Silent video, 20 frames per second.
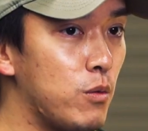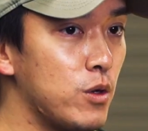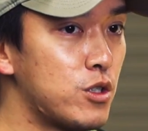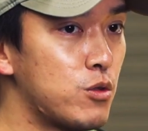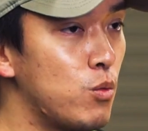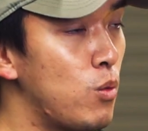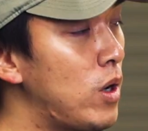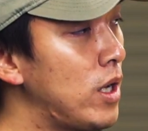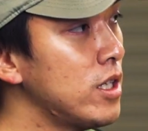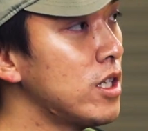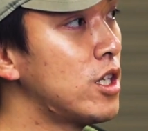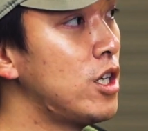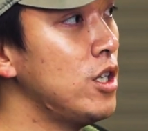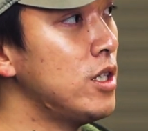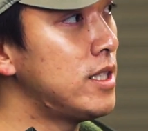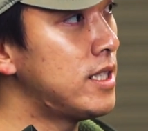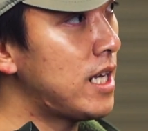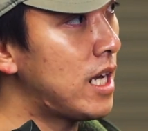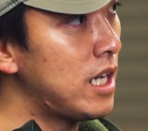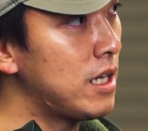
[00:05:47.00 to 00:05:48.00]
was one
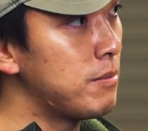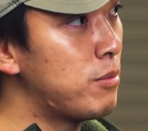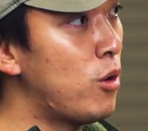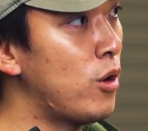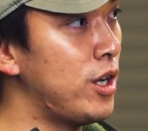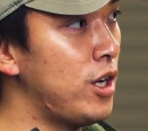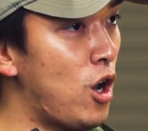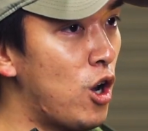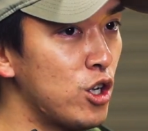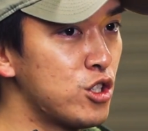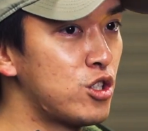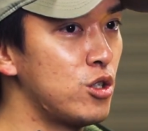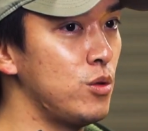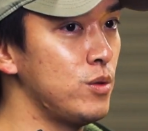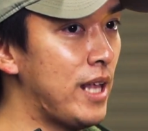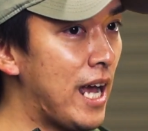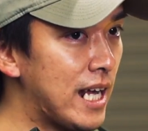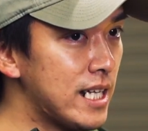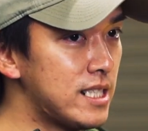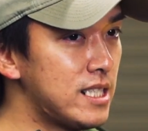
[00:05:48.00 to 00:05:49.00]
good selling point.
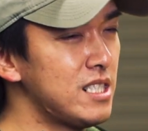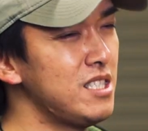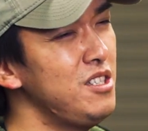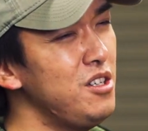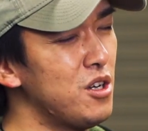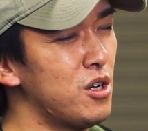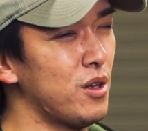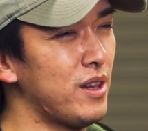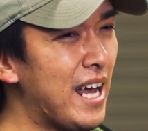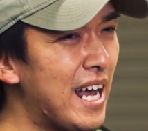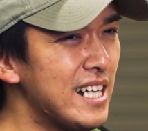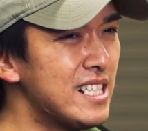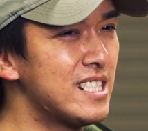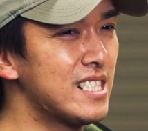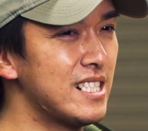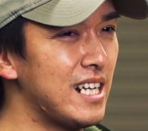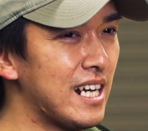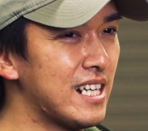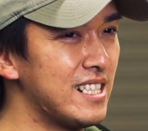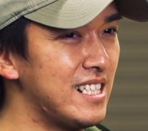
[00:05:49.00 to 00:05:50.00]
Also, that's
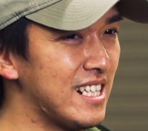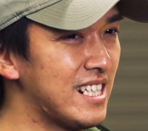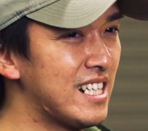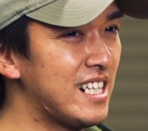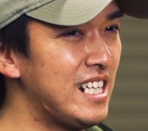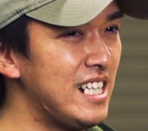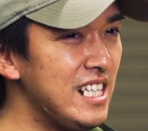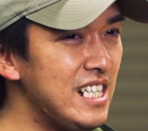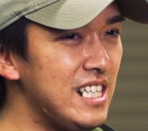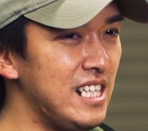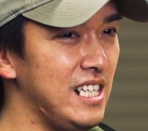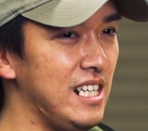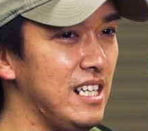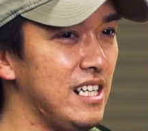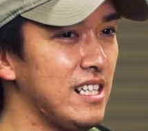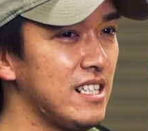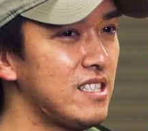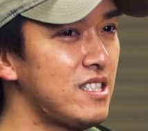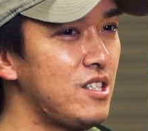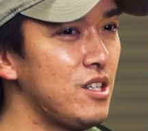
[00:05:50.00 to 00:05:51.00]
like the key
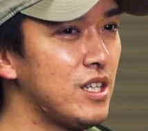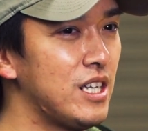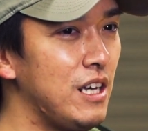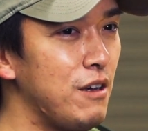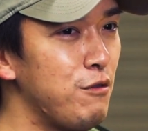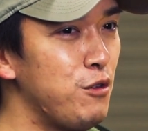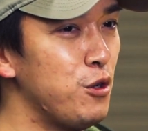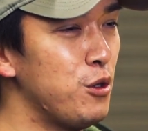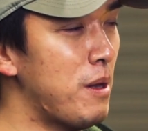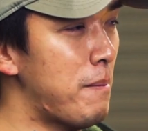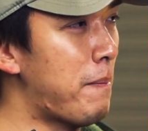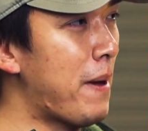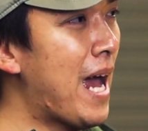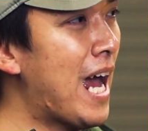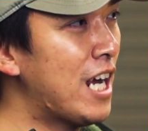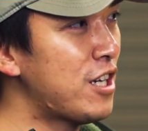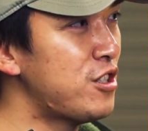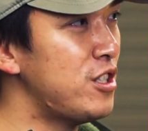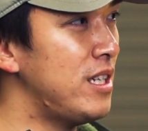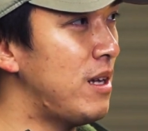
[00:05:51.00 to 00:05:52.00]
to give you the
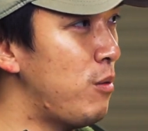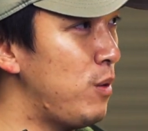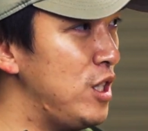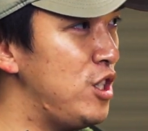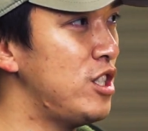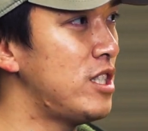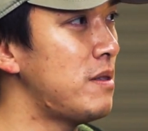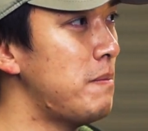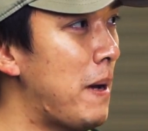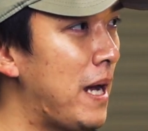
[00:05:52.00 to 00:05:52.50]
passion that we just